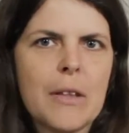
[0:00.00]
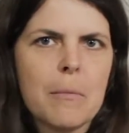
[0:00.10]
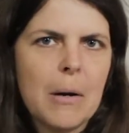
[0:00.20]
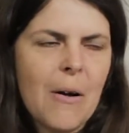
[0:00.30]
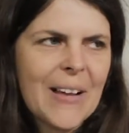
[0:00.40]

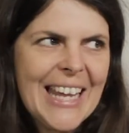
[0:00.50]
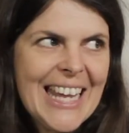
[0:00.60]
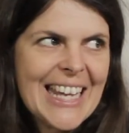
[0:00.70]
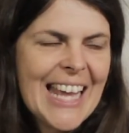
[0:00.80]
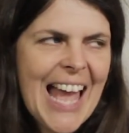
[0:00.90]
with
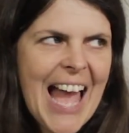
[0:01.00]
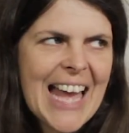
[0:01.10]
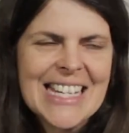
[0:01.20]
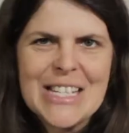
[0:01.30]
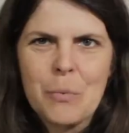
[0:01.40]
blocking
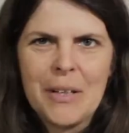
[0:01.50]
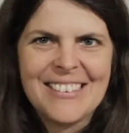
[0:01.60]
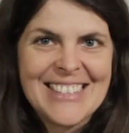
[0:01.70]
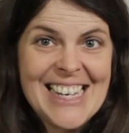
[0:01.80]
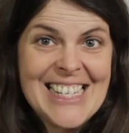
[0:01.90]
and
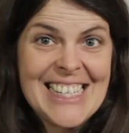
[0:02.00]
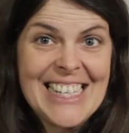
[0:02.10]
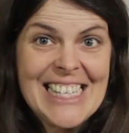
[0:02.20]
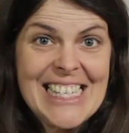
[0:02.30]
with sizing,